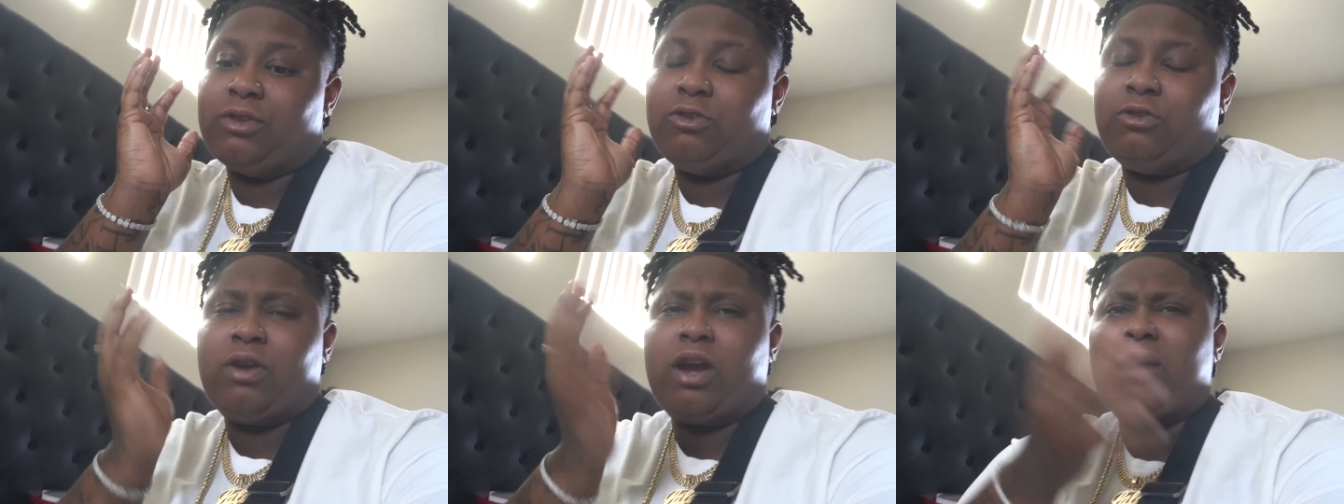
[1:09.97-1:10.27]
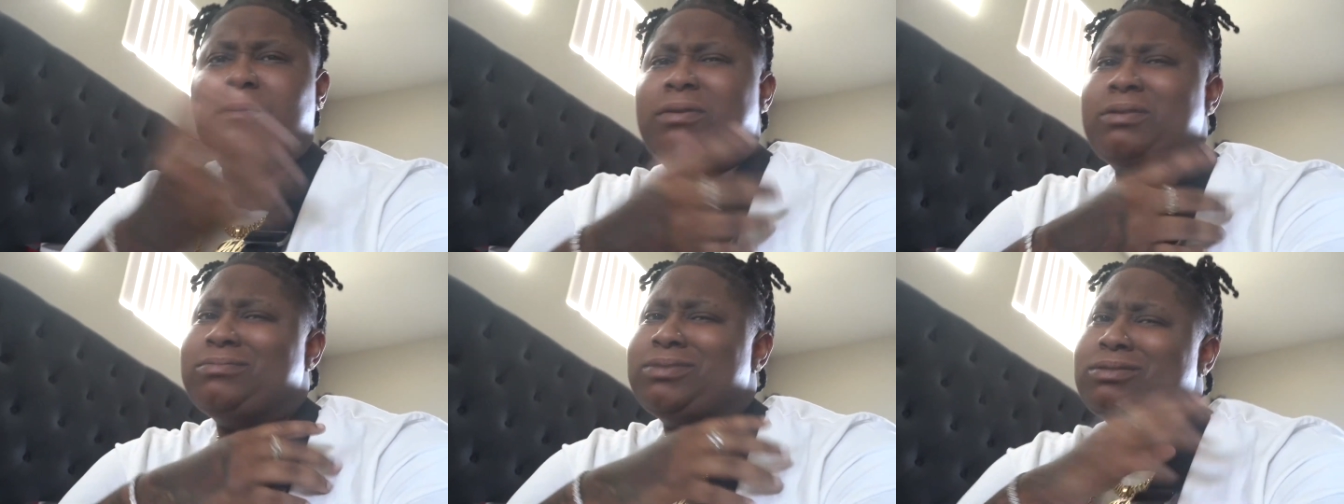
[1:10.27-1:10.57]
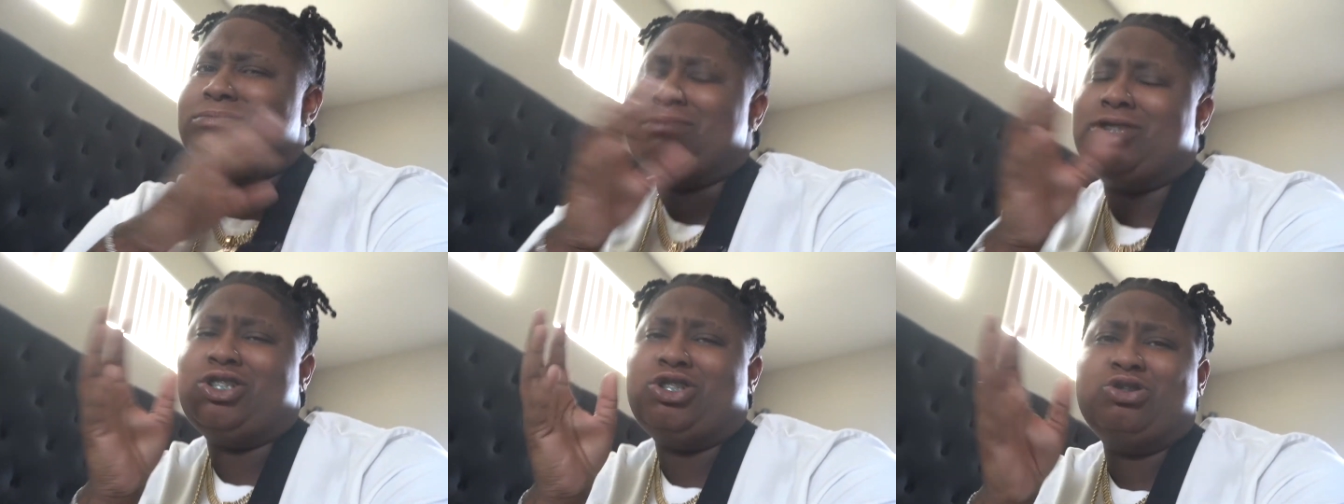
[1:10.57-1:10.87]
grab him
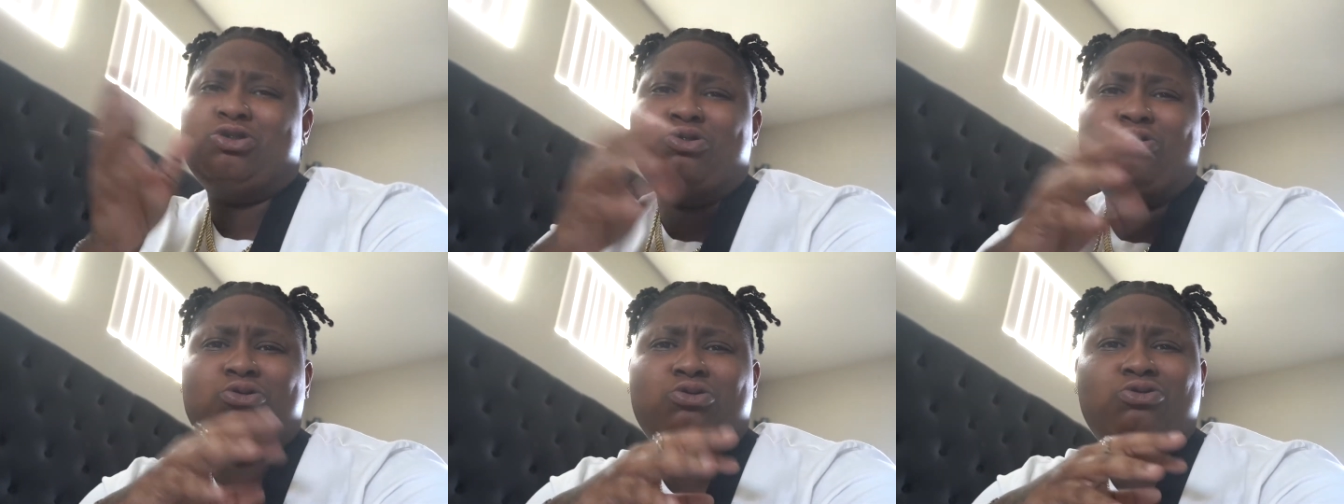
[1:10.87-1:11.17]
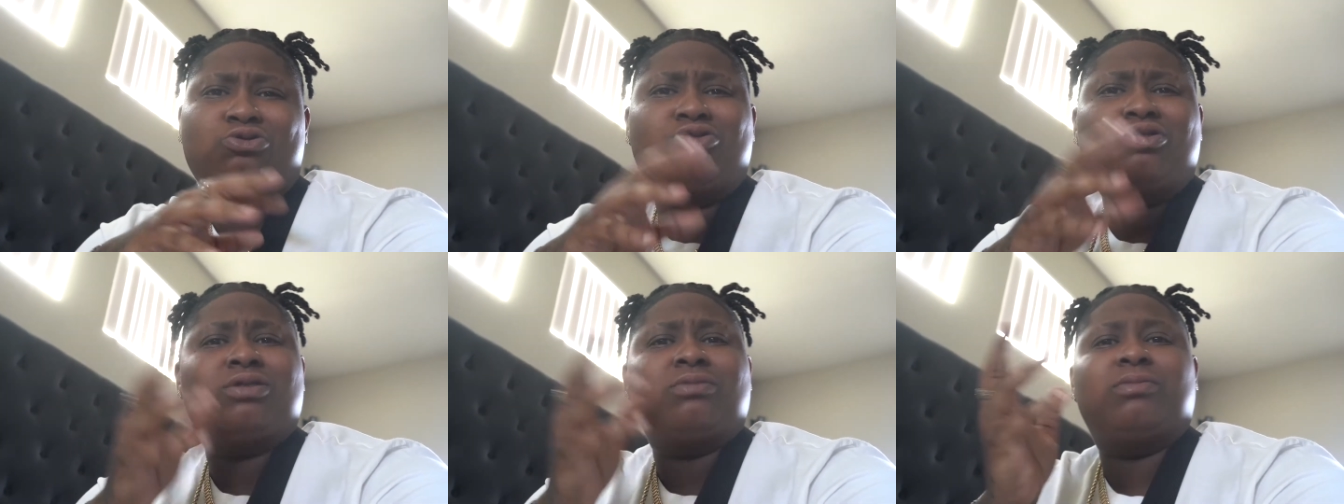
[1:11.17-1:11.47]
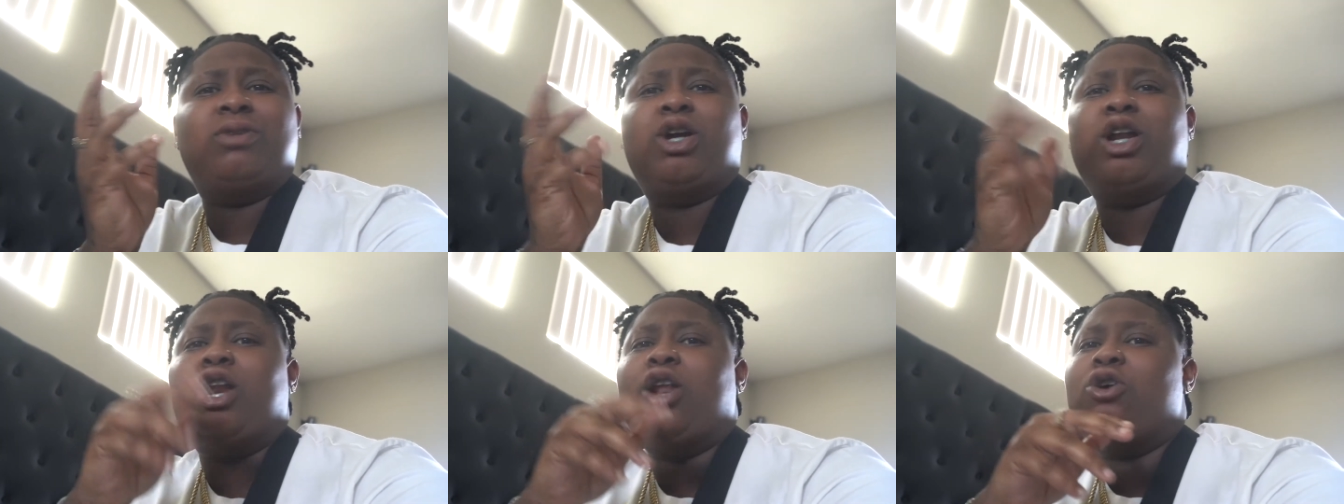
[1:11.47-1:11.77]
some shoes,
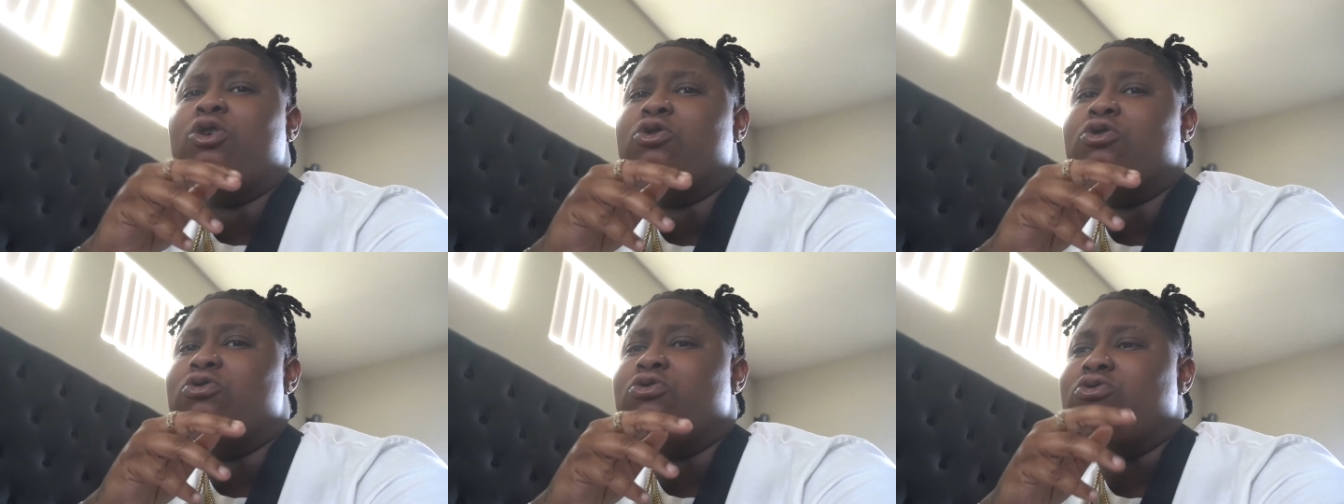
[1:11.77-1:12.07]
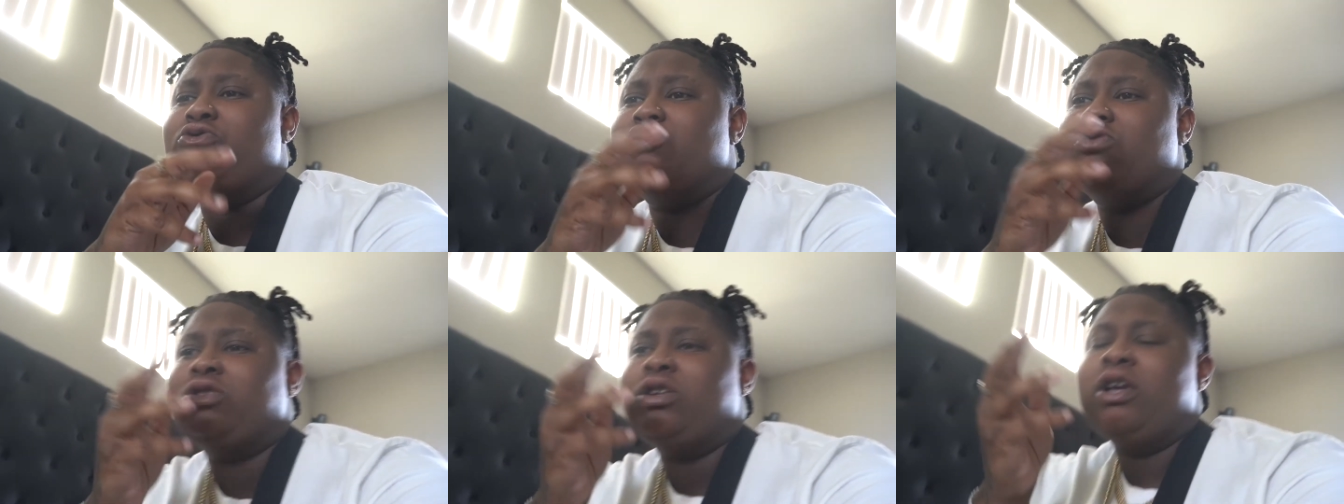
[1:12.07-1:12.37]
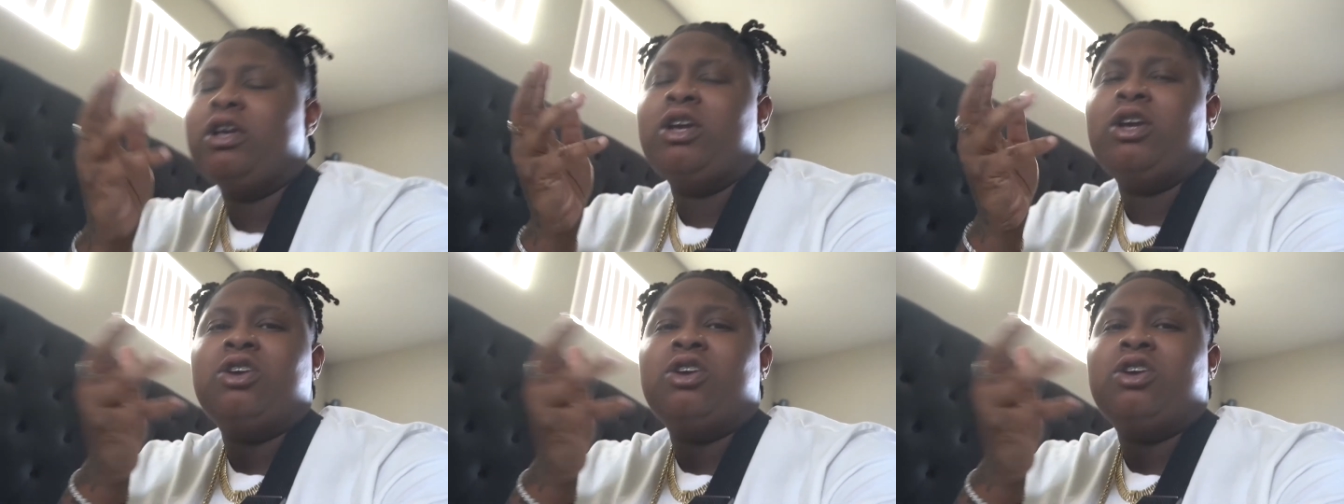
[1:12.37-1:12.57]
some clothes,